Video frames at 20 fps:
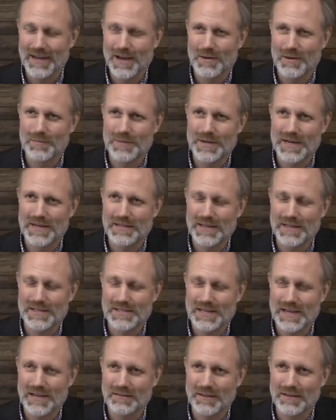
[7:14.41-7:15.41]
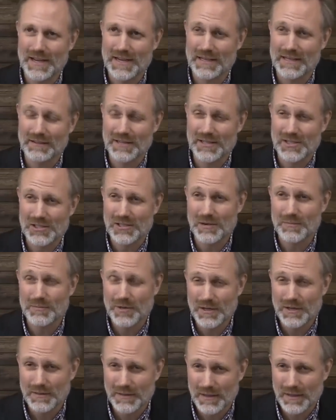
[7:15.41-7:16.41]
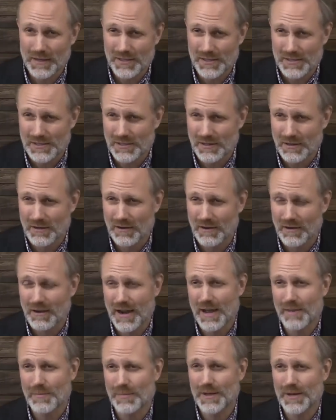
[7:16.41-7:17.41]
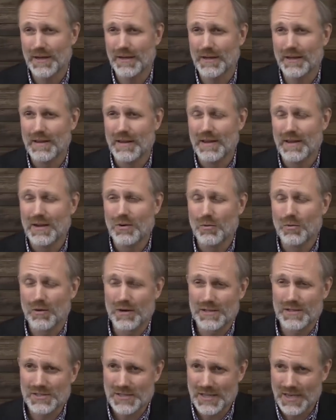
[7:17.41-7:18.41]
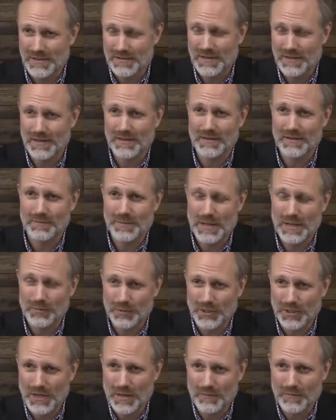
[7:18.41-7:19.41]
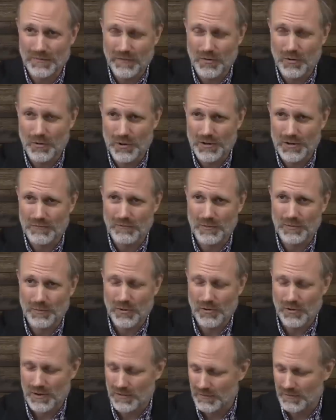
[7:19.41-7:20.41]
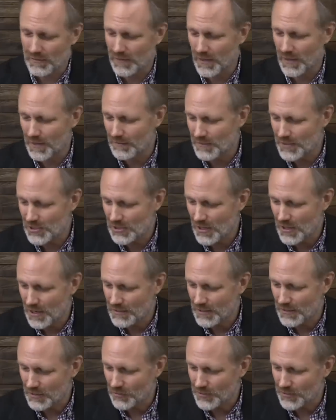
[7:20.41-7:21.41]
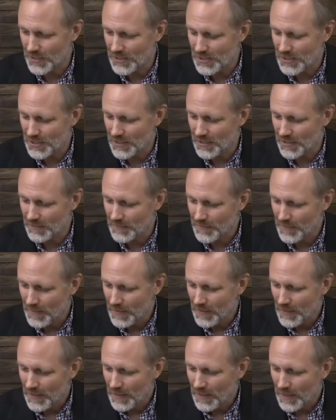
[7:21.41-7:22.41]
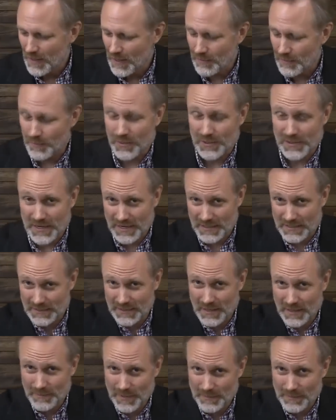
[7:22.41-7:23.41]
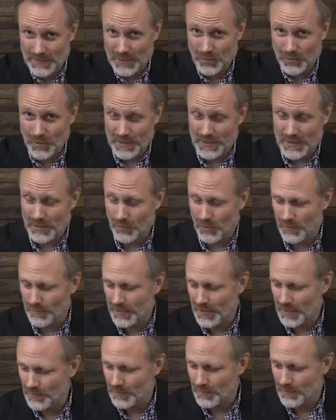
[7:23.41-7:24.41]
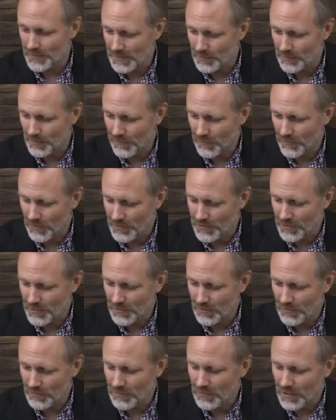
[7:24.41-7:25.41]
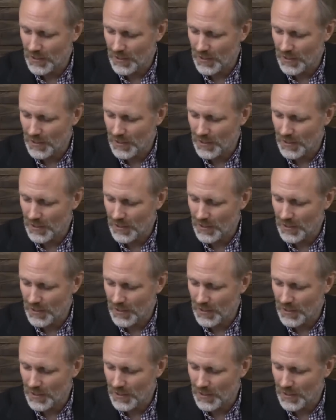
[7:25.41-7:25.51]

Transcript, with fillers: Um, but it does sound like at least some good things are, are happening. We're incenting people to come forward and report um, misconduct when they see it, um, protecting them maybe in a way they weren't being protected before, too.